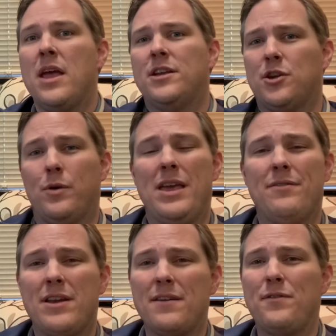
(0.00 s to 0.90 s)
So
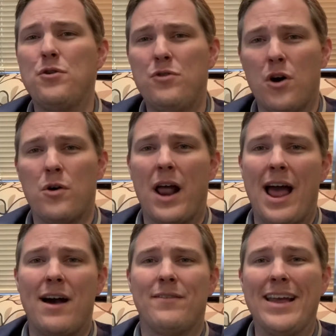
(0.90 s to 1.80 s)
even if you don't
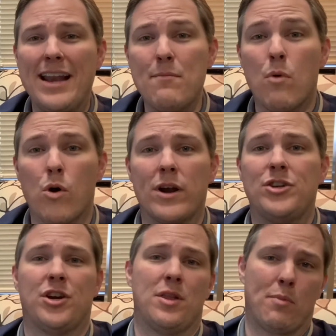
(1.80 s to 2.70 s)
have any
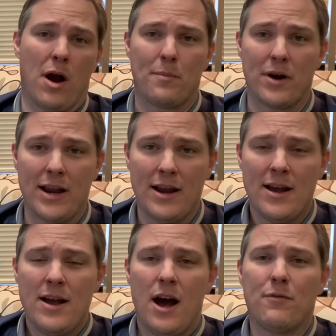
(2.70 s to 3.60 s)
mortgage on the property,
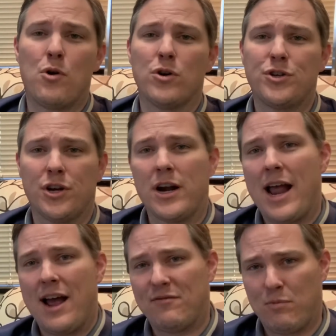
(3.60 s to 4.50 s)
of course you're going to
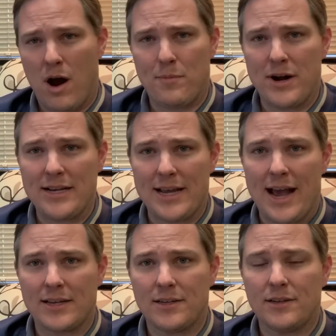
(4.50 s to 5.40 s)
have property
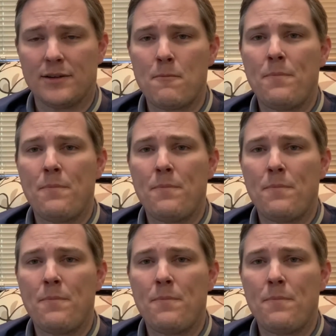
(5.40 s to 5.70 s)
taxes.